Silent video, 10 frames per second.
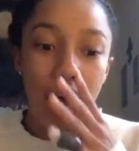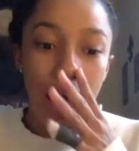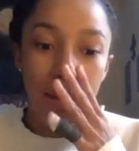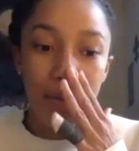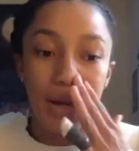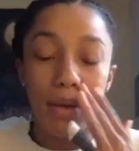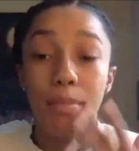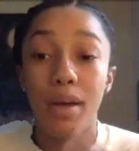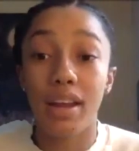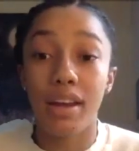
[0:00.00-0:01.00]

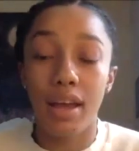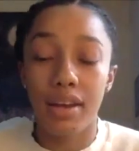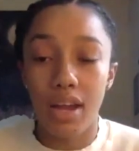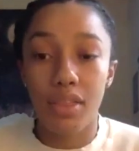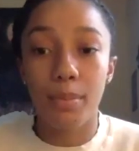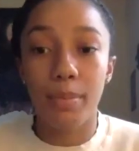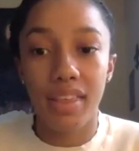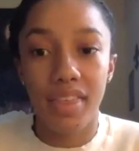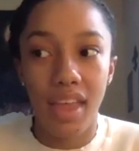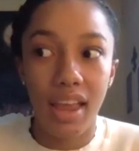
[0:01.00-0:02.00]
And another
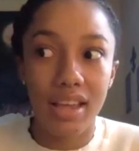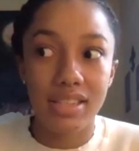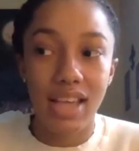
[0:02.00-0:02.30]
big thing is